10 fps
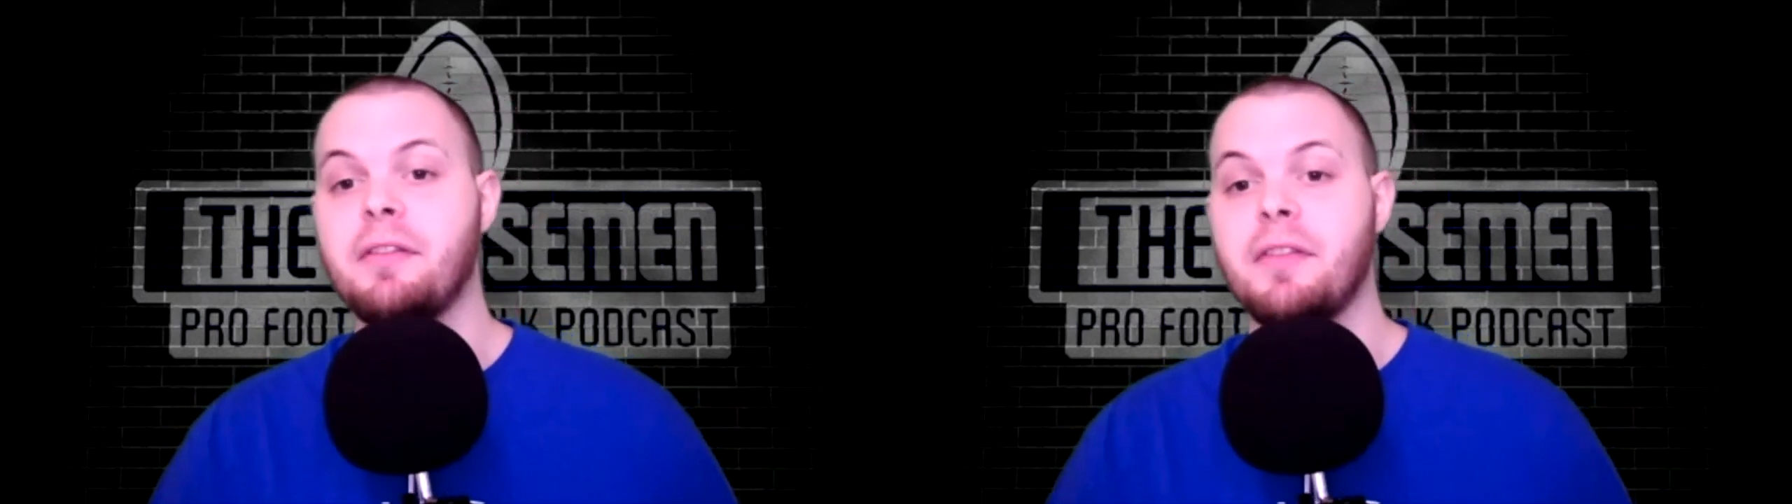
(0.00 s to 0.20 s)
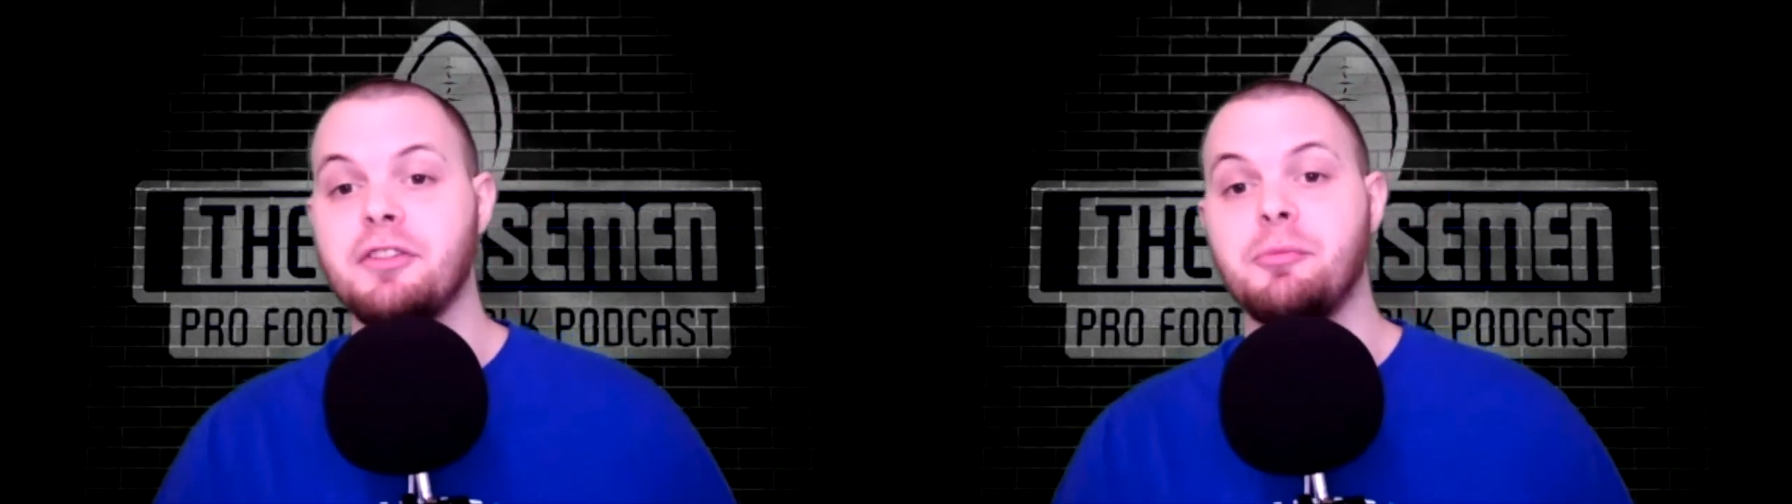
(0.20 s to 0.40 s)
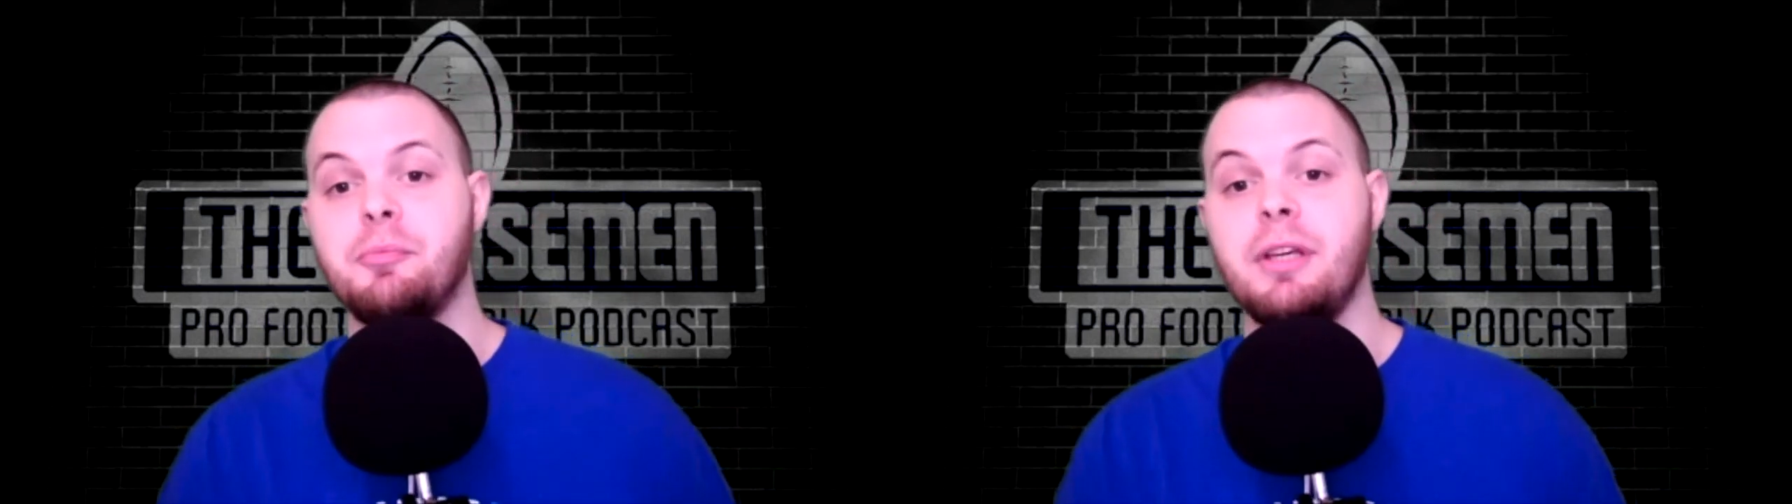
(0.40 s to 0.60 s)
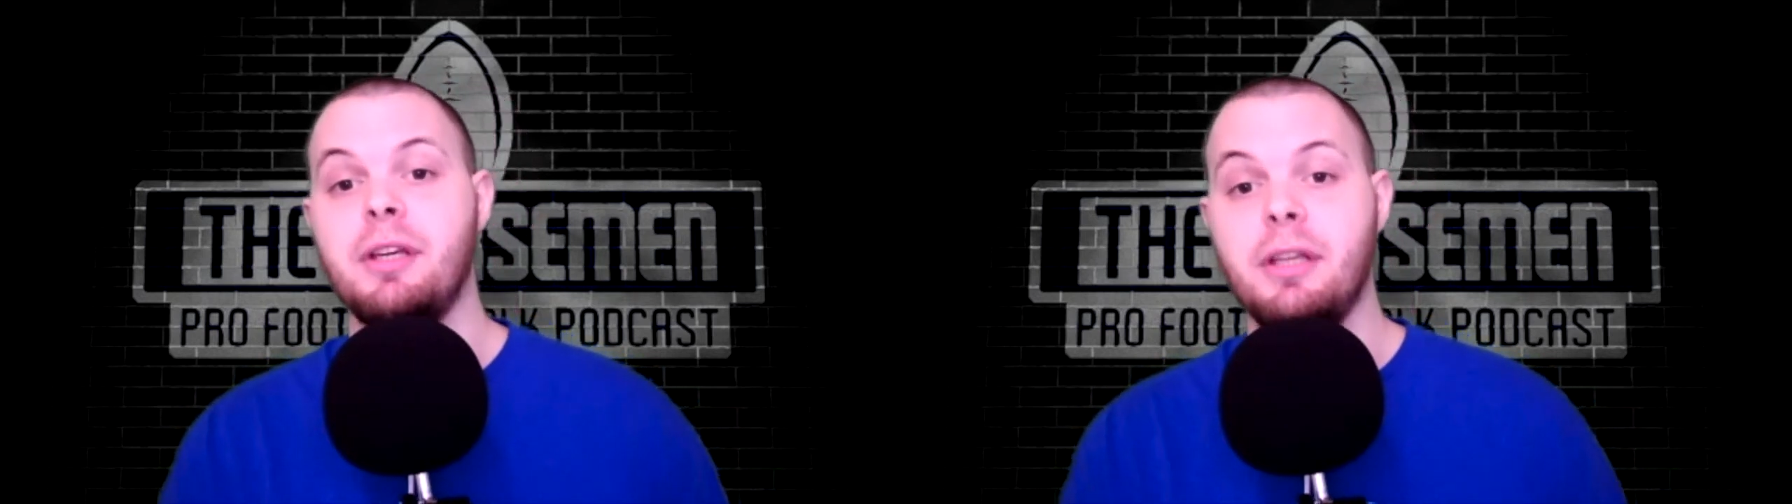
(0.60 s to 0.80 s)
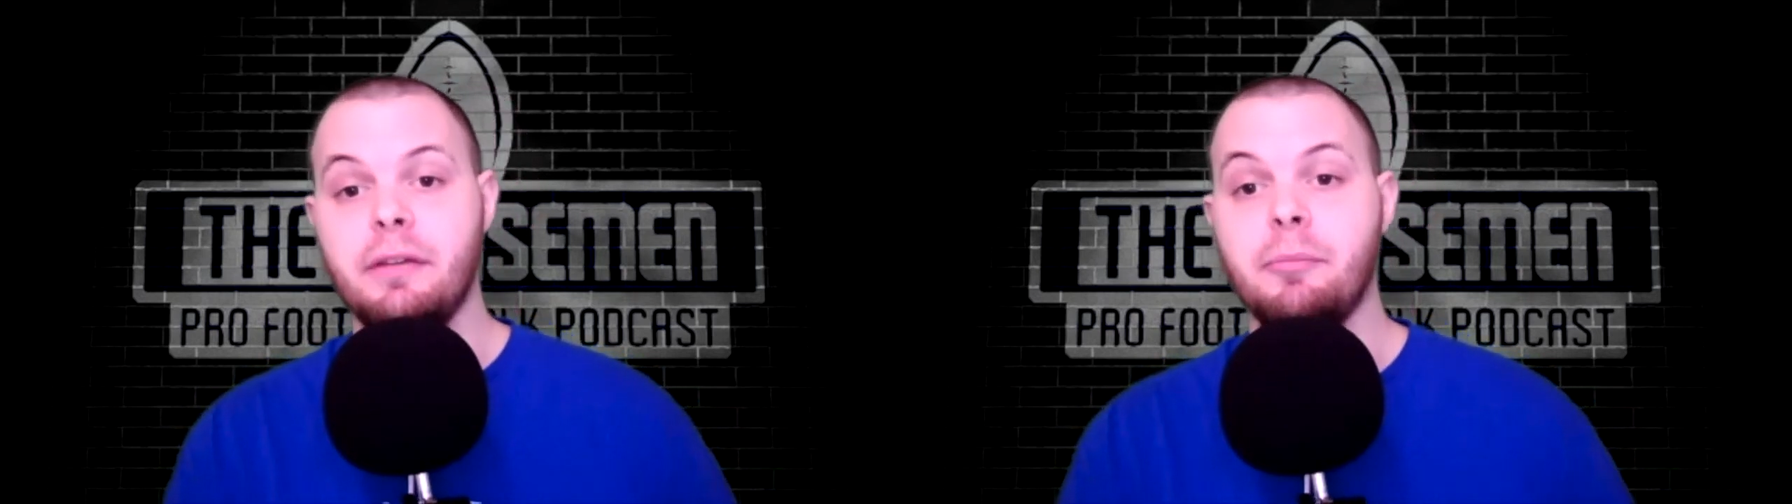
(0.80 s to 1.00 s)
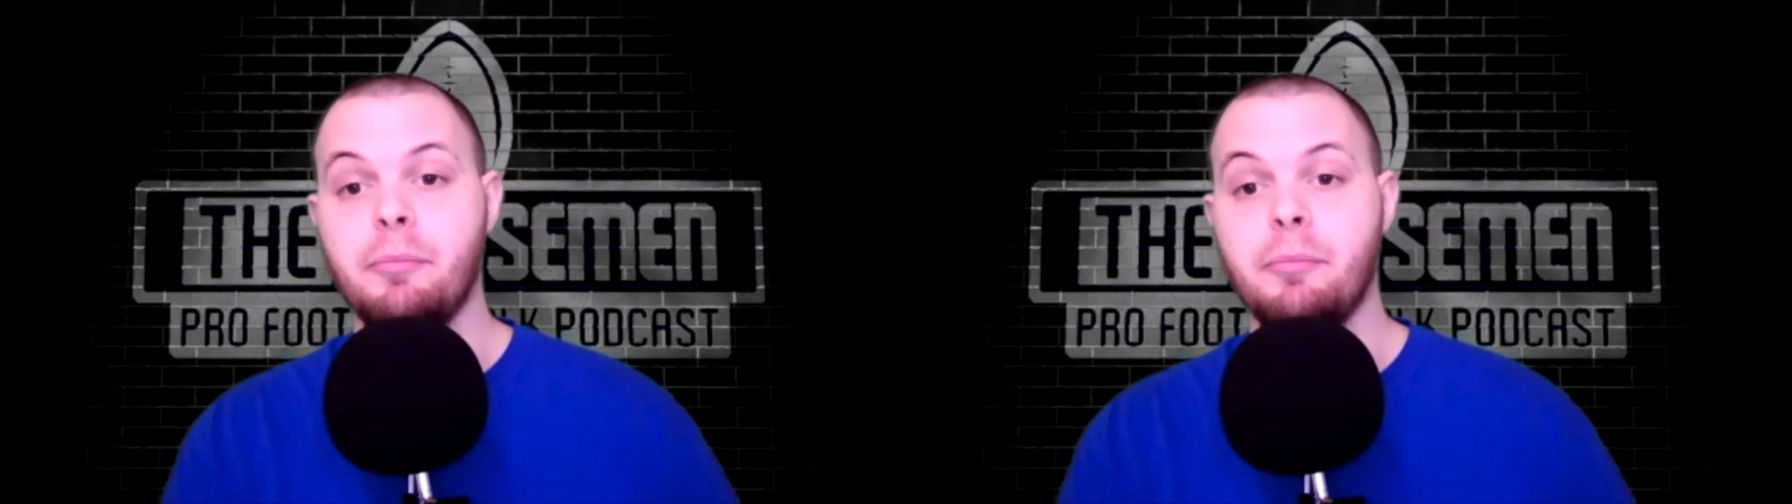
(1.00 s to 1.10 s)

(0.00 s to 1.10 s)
They should be even